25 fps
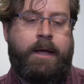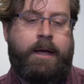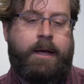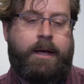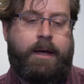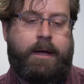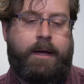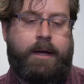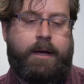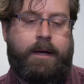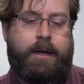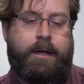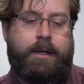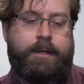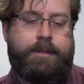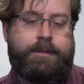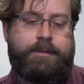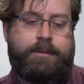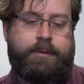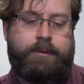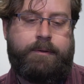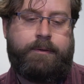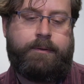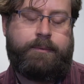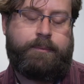And
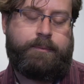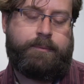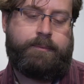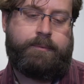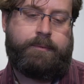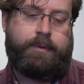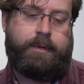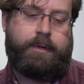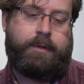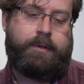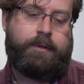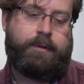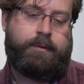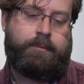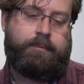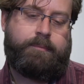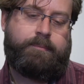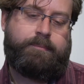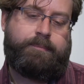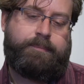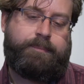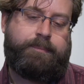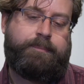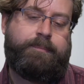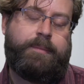so the
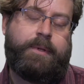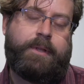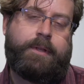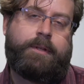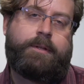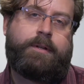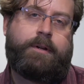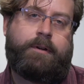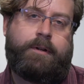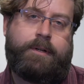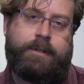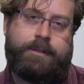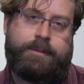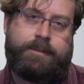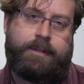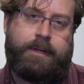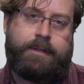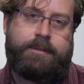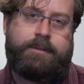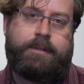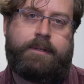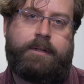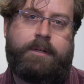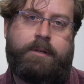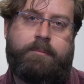military
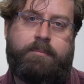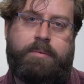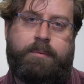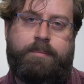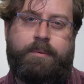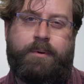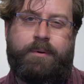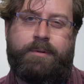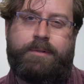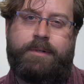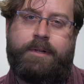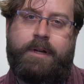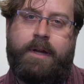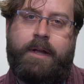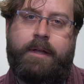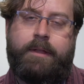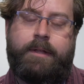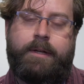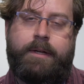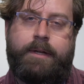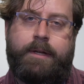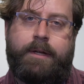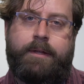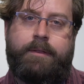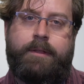necessity and
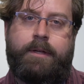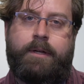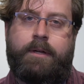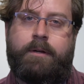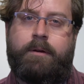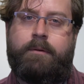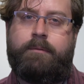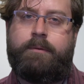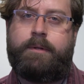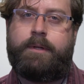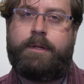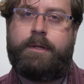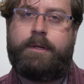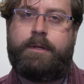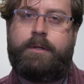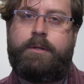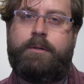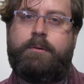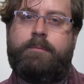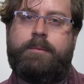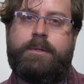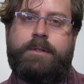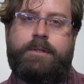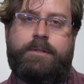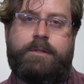proportionality, I think, are really
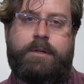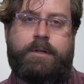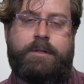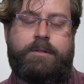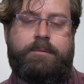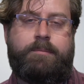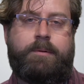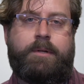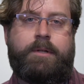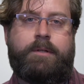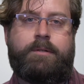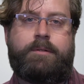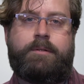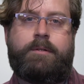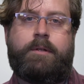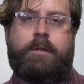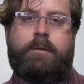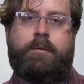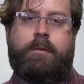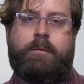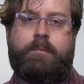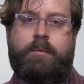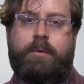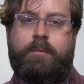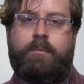human judgments,
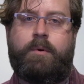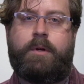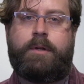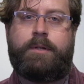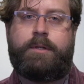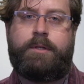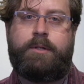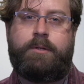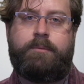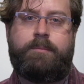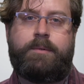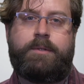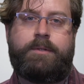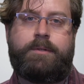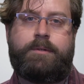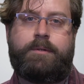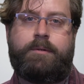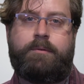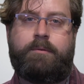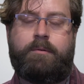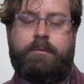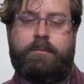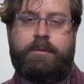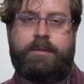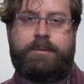and that we want humans
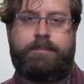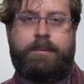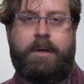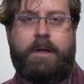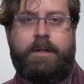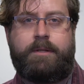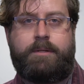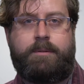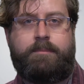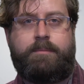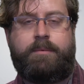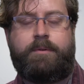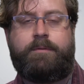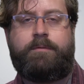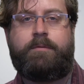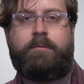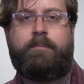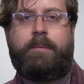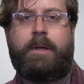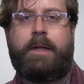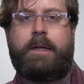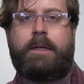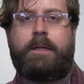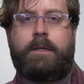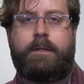who are responsible for
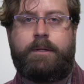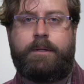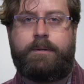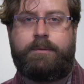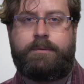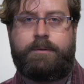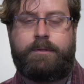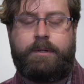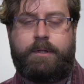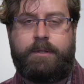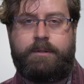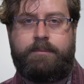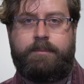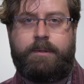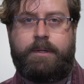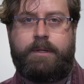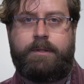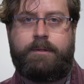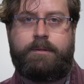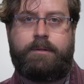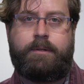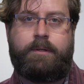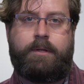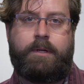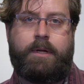making those
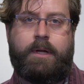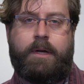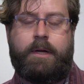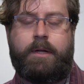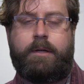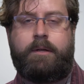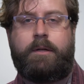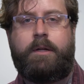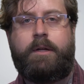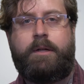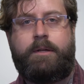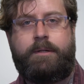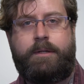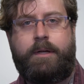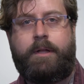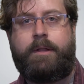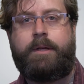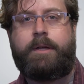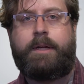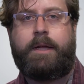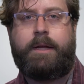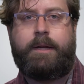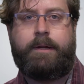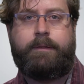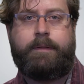judgments and not
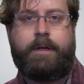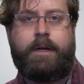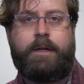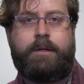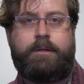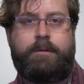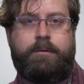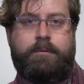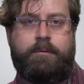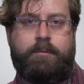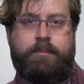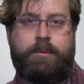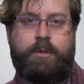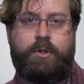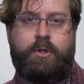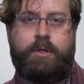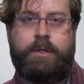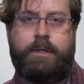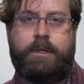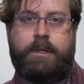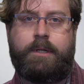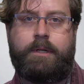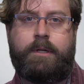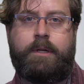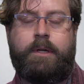delegating that to a
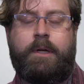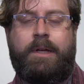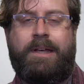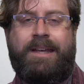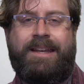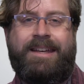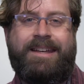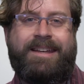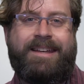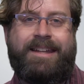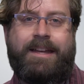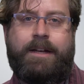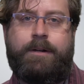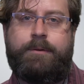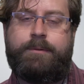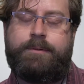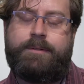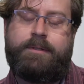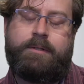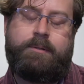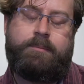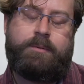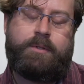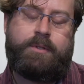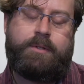machine. And I don't
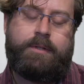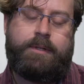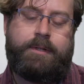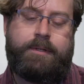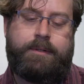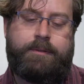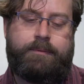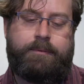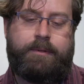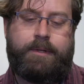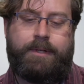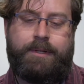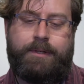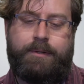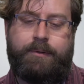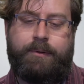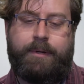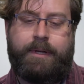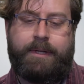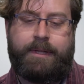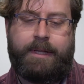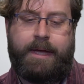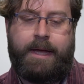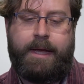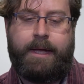see machines really
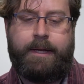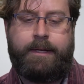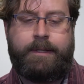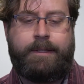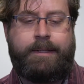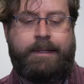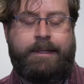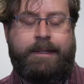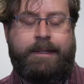doing that